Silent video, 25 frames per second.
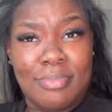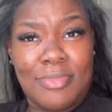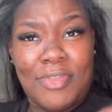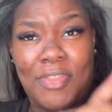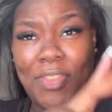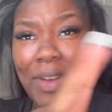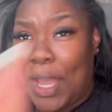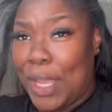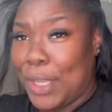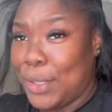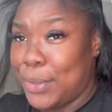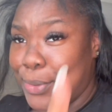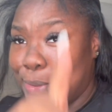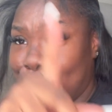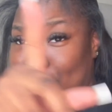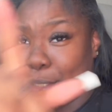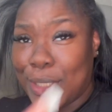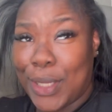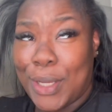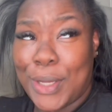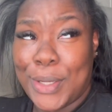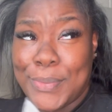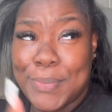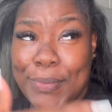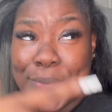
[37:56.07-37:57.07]
Find you
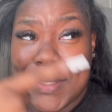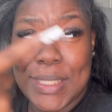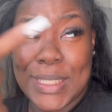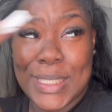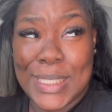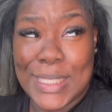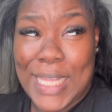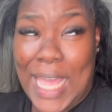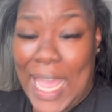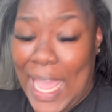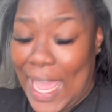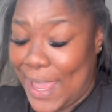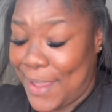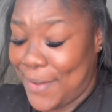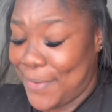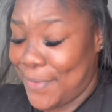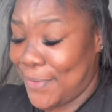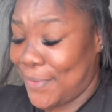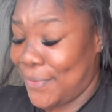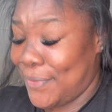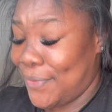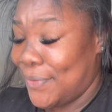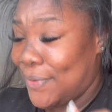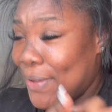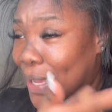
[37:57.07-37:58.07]
something
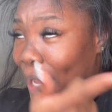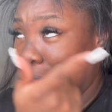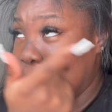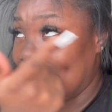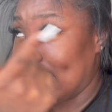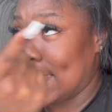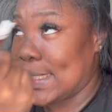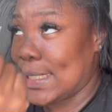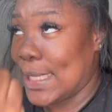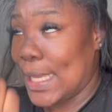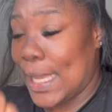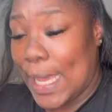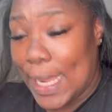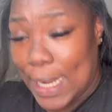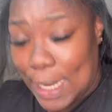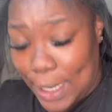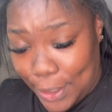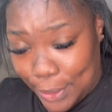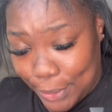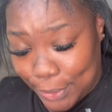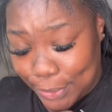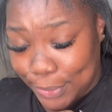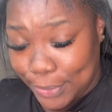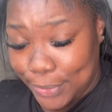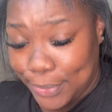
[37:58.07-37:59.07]
safe.
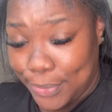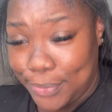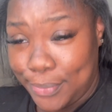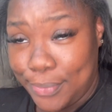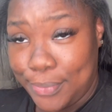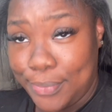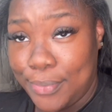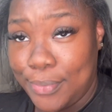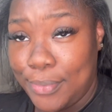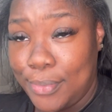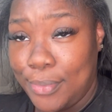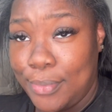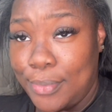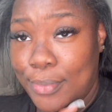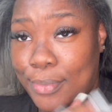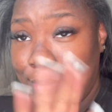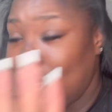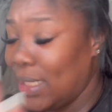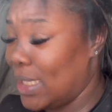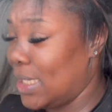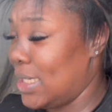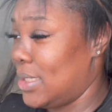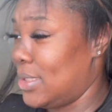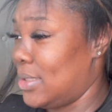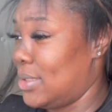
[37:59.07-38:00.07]
Outside,
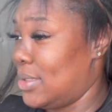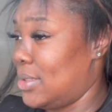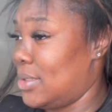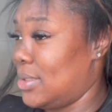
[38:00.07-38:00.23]
please.